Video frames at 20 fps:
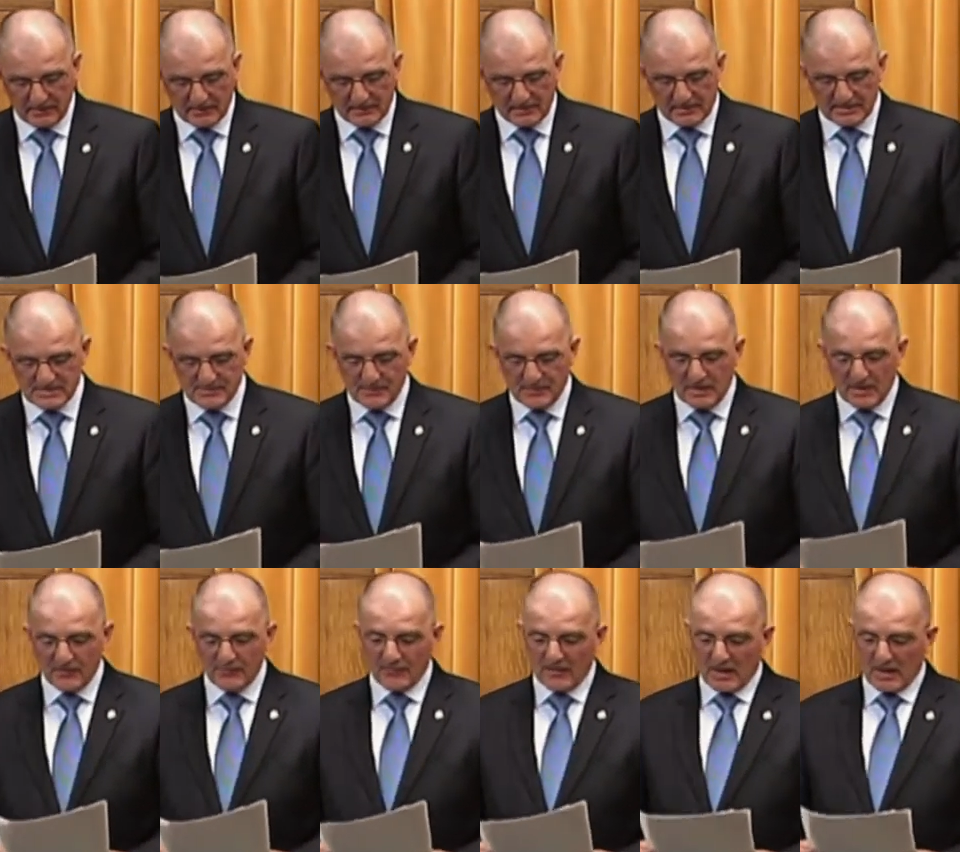It's
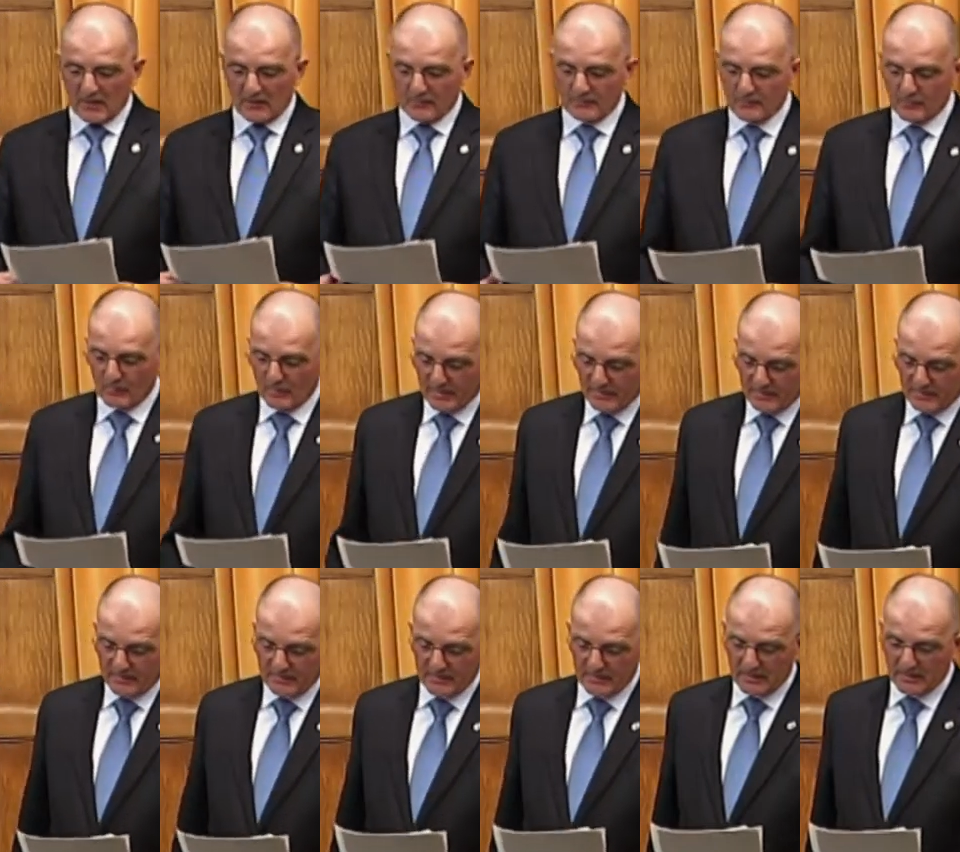being followed with
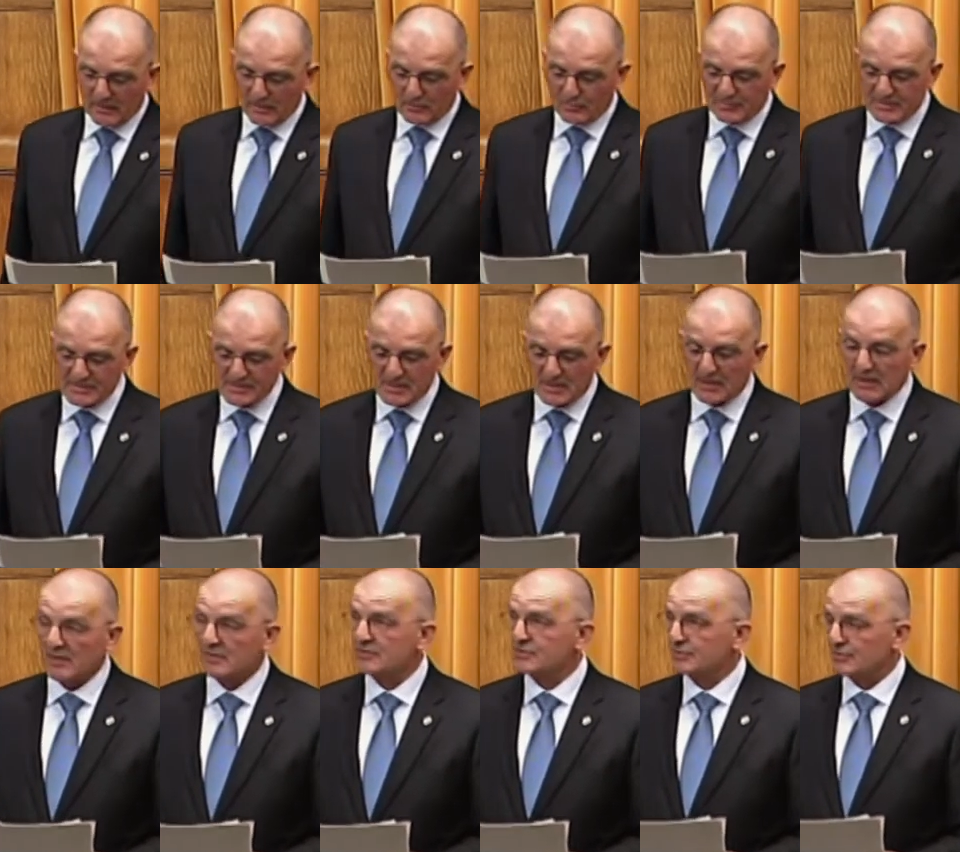increasing
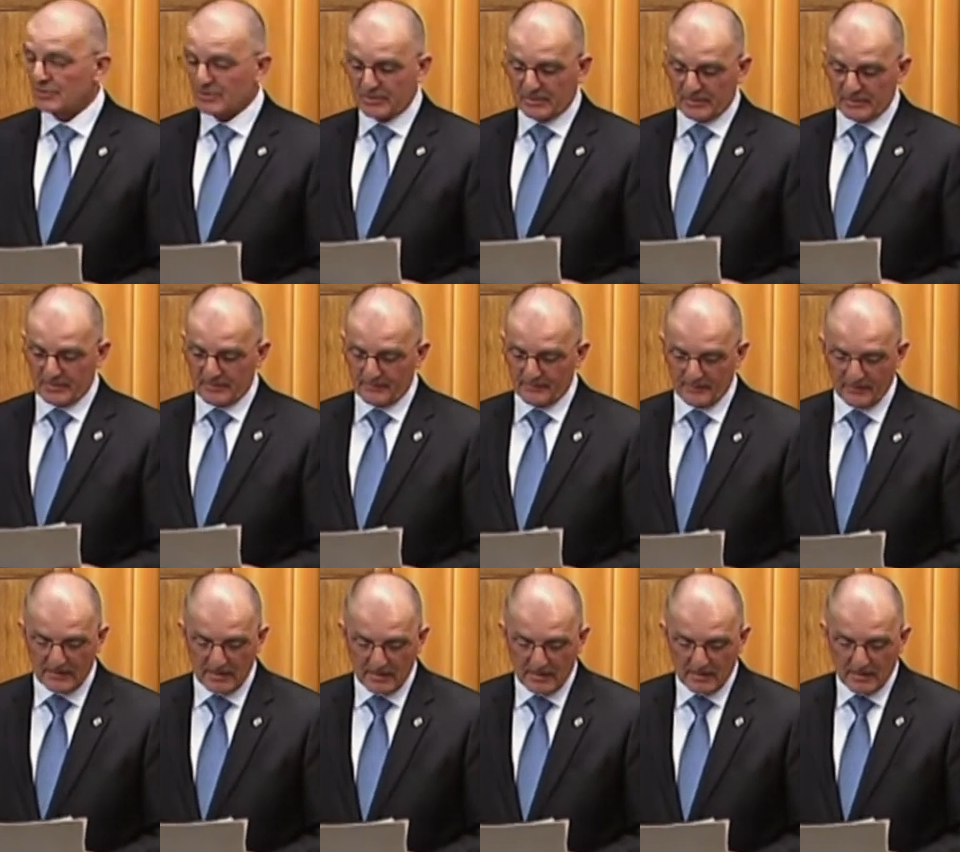concern
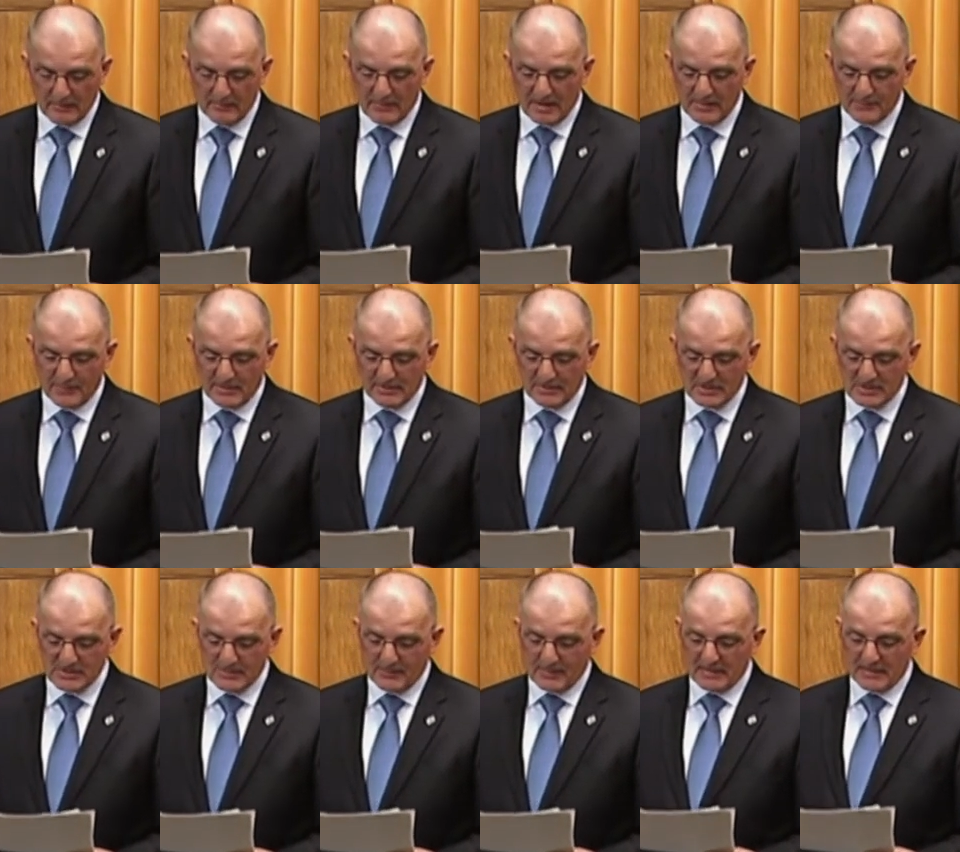by
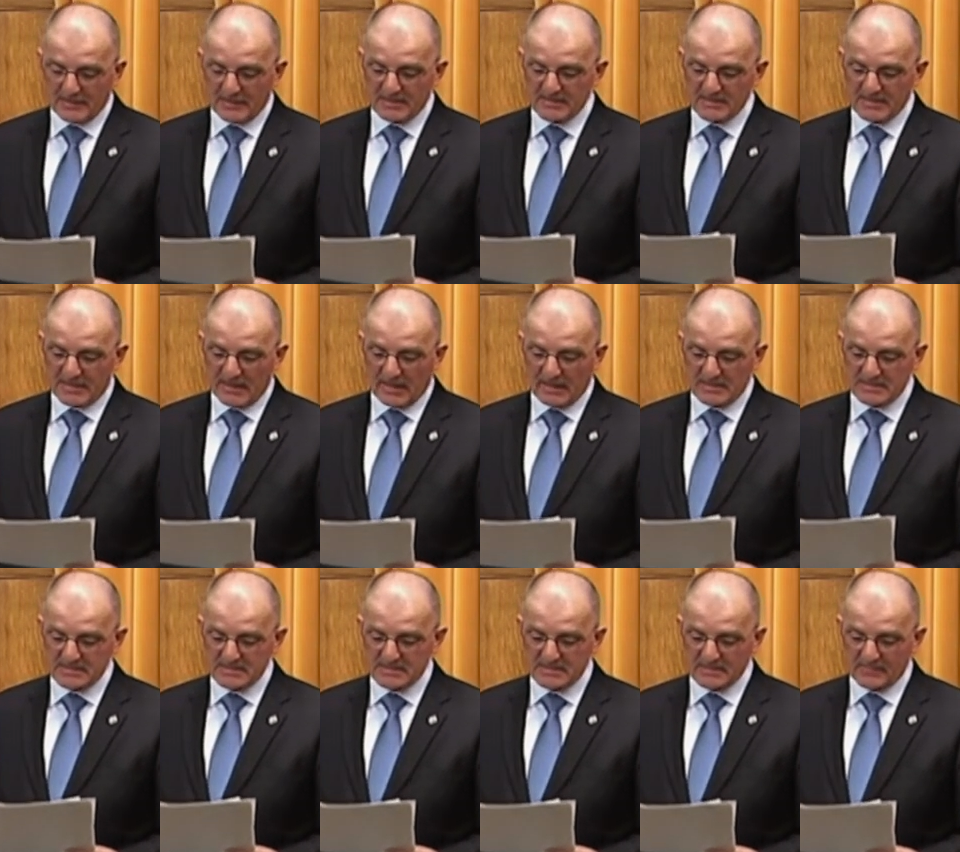participating
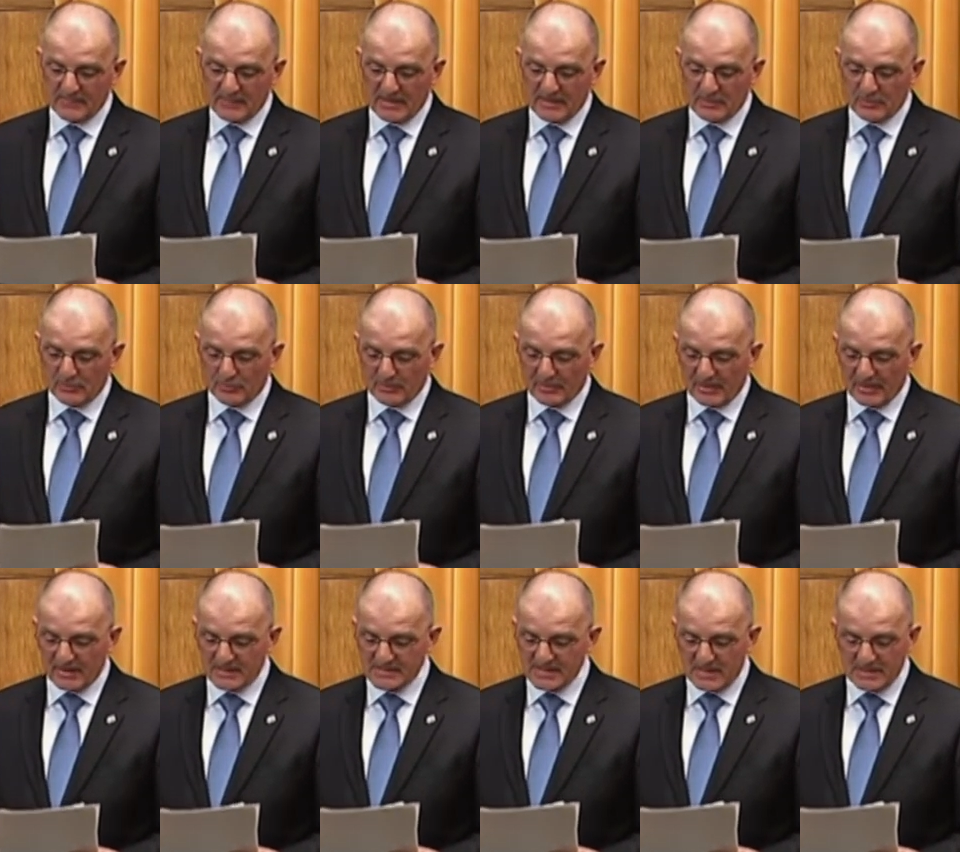states at the
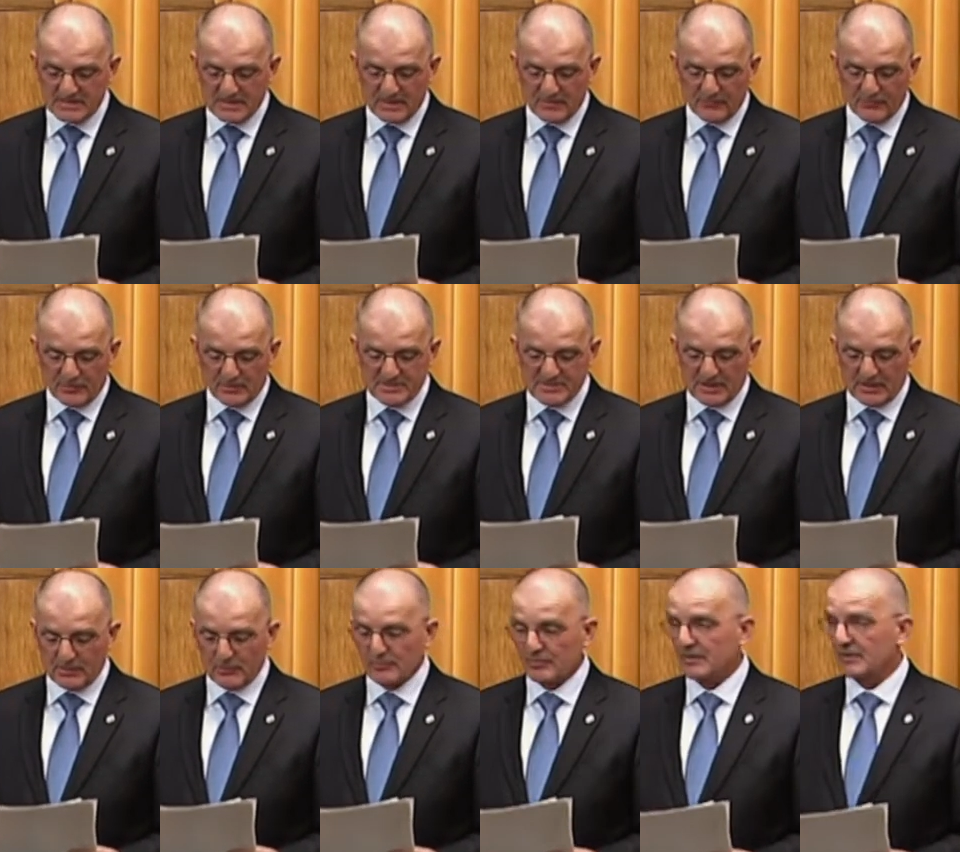Organization for
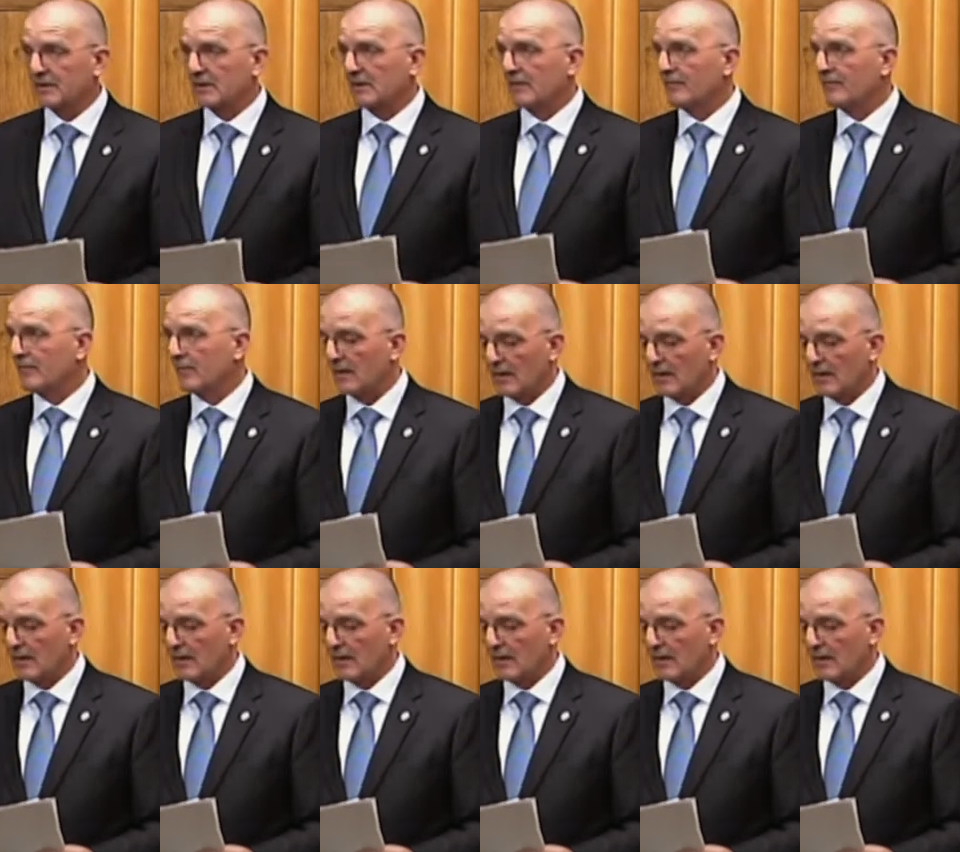Security